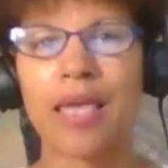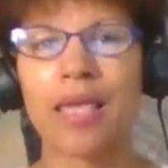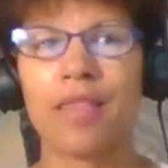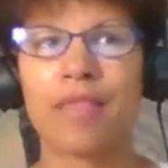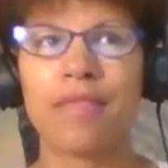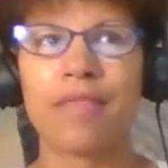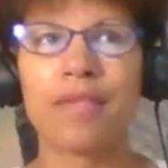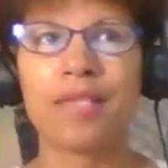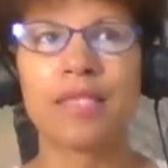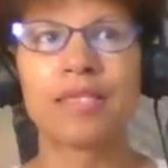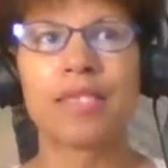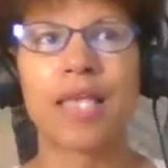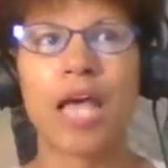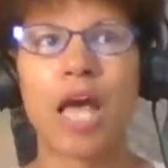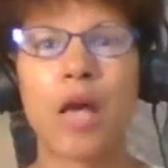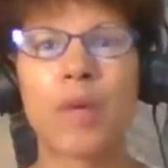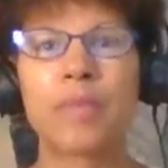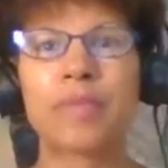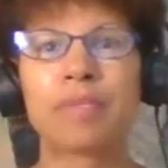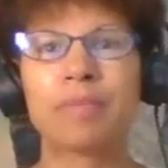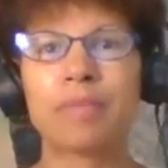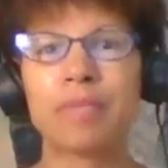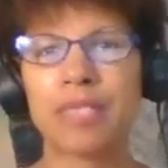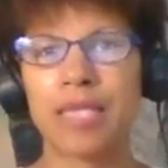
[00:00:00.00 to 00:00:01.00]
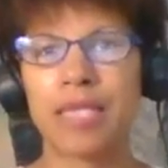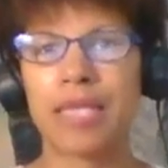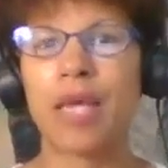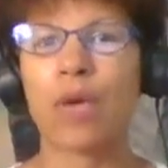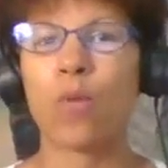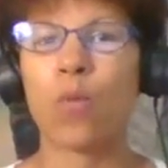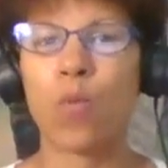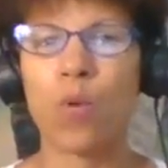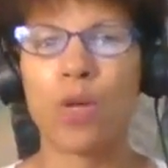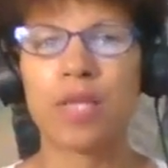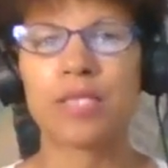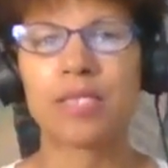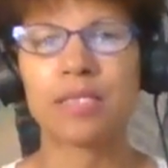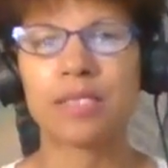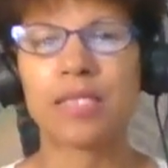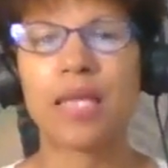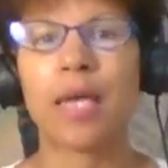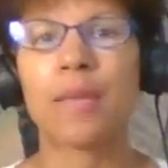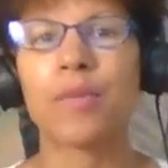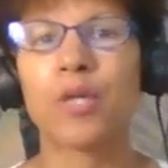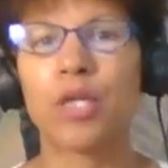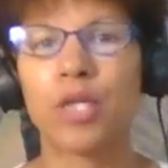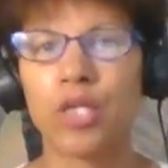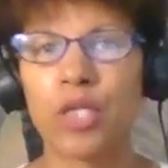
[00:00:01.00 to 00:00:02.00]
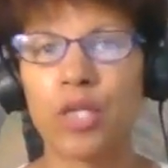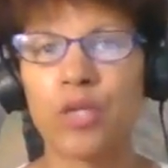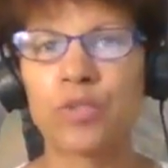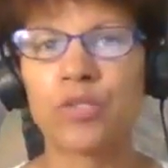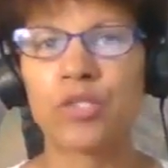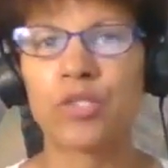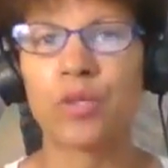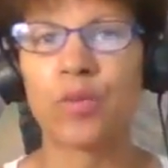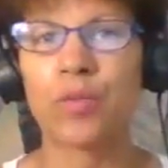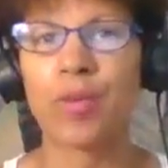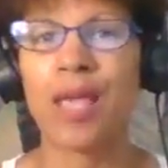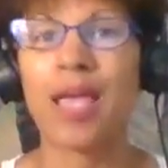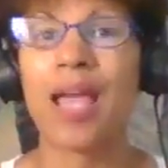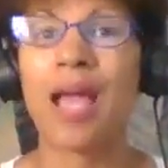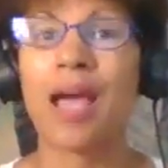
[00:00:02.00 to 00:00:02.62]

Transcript: And this helps me to get one step closer, right?